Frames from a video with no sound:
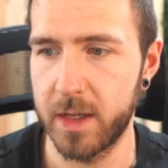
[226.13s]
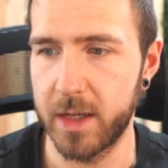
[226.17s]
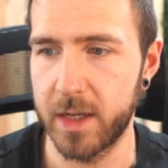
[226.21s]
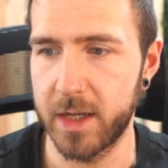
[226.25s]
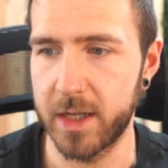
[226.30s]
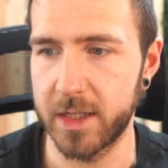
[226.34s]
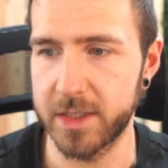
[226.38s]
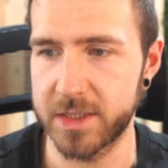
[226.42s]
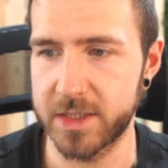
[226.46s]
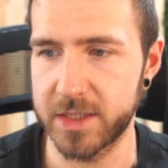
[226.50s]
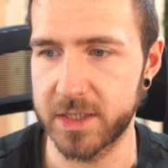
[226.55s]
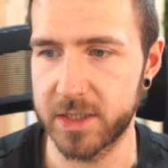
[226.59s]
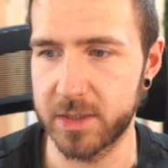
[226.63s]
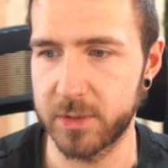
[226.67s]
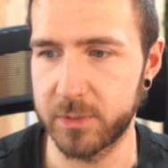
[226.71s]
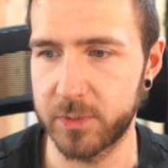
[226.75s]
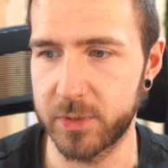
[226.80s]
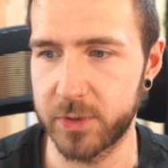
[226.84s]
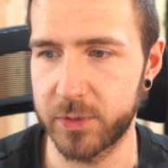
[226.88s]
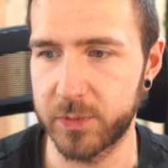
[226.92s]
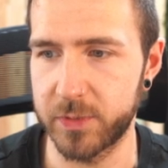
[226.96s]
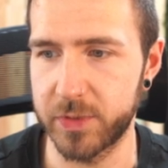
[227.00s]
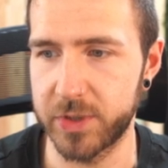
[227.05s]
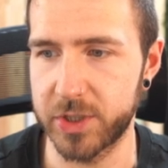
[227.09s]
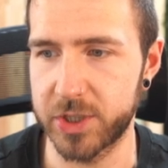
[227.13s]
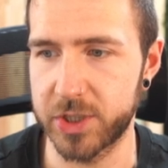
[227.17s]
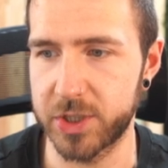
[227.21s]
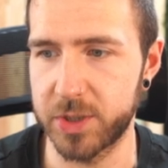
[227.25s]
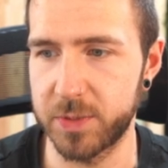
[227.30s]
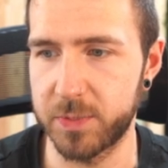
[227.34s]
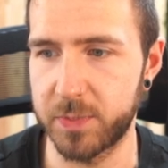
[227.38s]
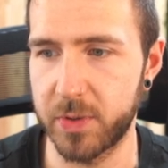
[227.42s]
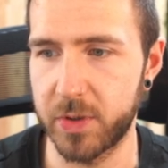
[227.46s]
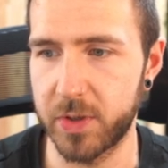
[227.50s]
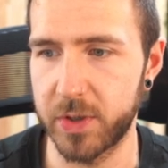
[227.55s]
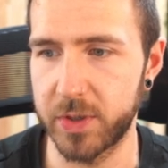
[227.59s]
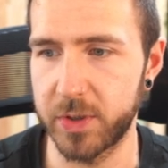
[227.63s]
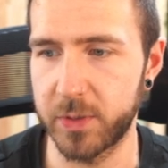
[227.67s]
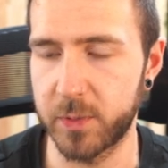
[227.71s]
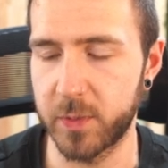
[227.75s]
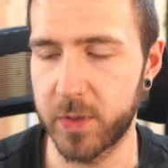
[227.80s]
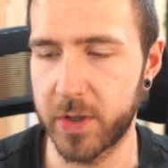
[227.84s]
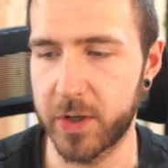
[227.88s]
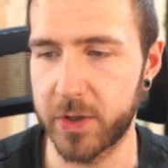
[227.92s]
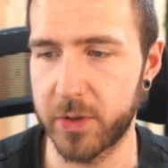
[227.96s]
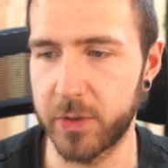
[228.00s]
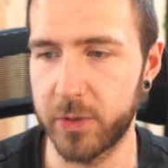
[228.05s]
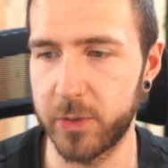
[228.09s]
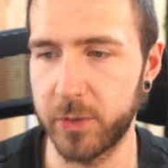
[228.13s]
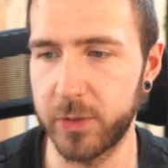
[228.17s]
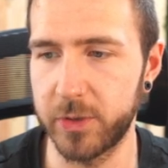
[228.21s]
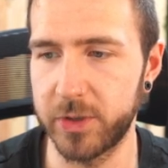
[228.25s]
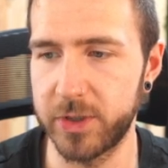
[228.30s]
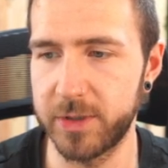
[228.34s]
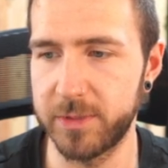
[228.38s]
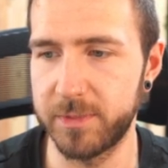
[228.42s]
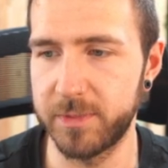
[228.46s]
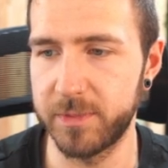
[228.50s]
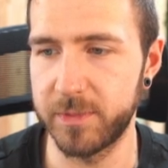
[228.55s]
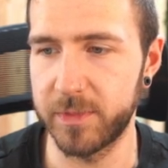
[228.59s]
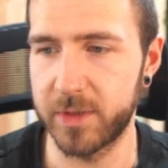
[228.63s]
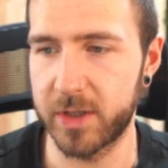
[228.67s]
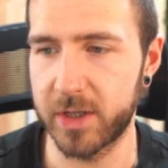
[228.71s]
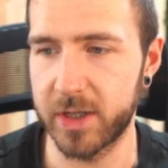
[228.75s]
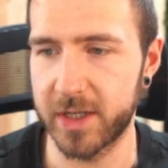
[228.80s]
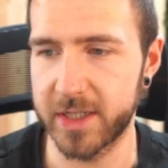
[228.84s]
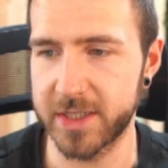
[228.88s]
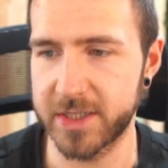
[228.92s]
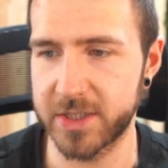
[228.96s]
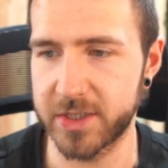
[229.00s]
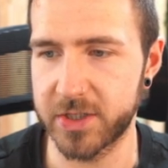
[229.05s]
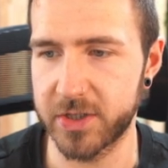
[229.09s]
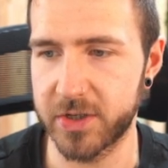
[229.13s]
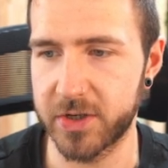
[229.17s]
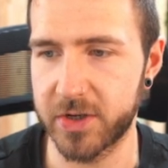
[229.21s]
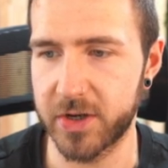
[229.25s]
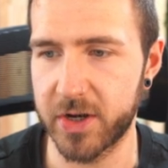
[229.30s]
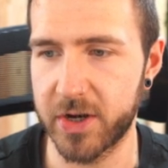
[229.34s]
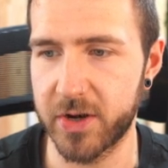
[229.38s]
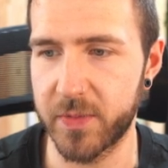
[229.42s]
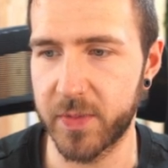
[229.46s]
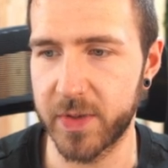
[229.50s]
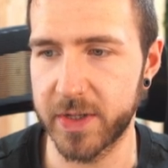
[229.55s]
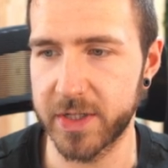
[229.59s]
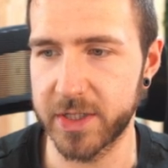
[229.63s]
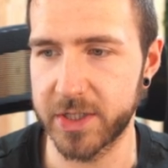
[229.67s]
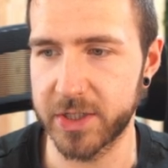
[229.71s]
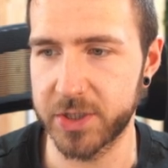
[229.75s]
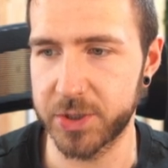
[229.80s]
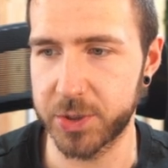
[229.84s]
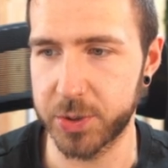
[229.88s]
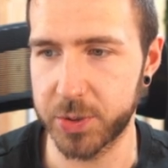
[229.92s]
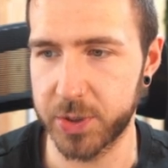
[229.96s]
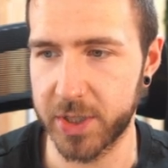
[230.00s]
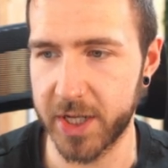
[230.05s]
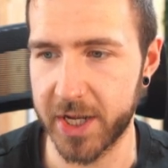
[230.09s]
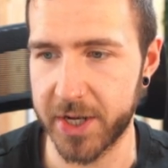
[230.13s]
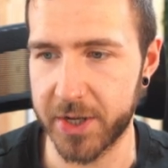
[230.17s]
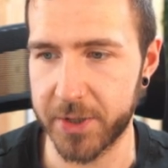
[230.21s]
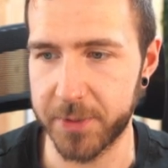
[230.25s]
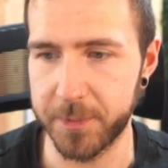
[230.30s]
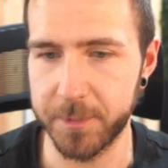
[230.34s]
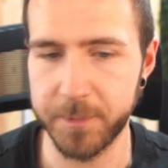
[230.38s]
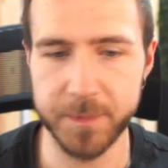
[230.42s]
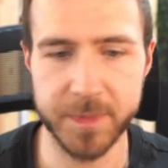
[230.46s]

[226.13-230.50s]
until we reach the point where all the clusters are rendered together.